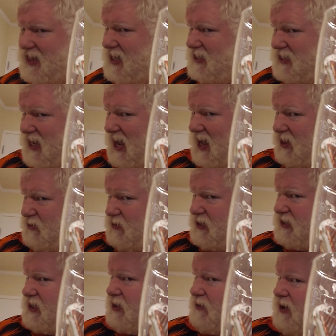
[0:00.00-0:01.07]
less
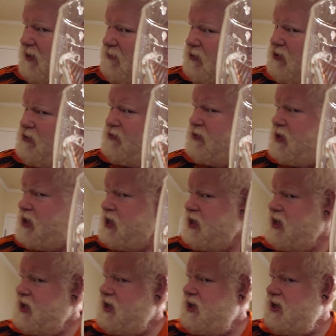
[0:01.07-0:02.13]
calories than the red brew.
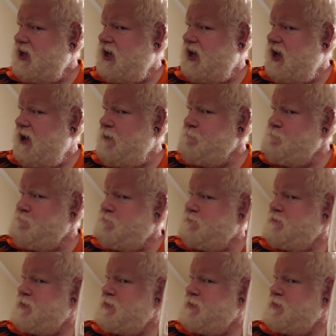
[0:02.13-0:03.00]
But